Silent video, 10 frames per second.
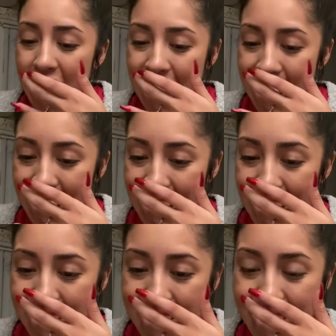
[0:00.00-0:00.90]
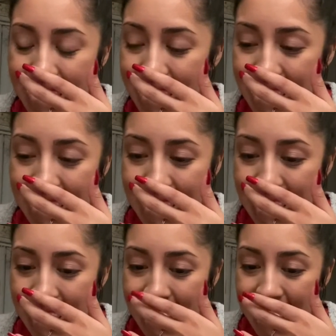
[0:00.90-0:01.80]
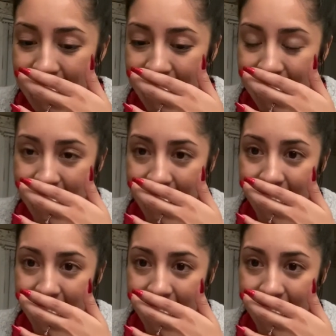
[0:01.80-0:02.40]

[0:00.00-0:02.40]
I knew it. Yeah,